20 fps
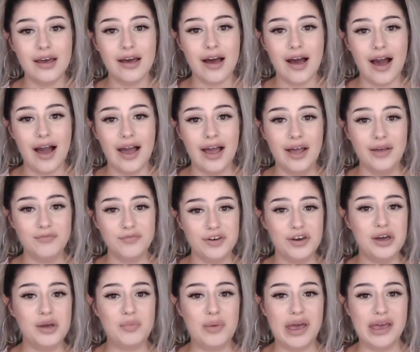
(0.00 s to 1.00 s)
I'm
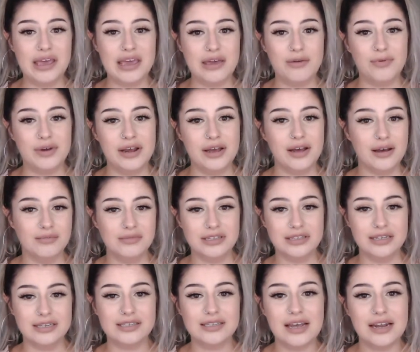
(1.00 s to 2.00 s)
very picky when it comes
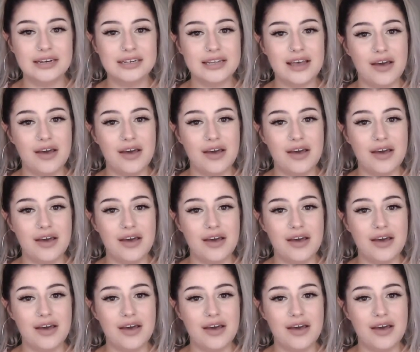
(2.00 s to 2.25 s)
to scent,